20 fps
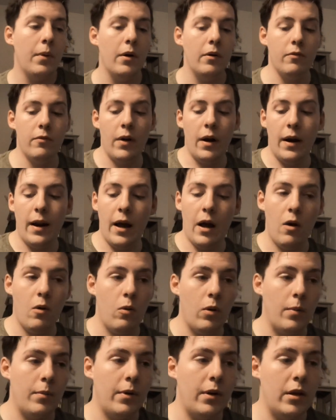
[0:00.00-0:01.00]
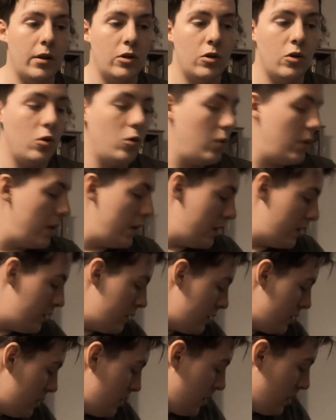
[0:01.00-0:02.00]
but right now what I'm gonna do
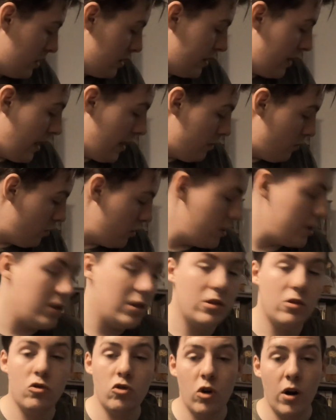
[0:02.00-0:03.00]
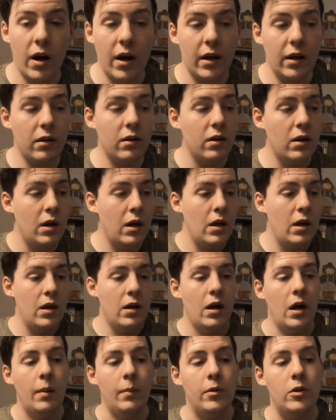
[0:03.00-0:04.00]
is, because that one is drying,
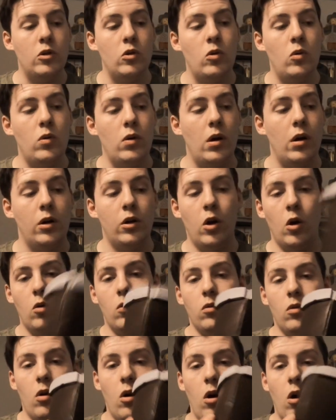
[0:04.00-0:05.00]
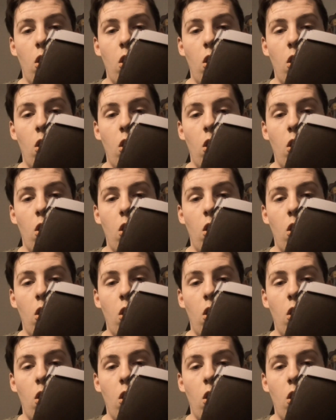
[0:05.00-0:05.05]
I'm gonna do a coat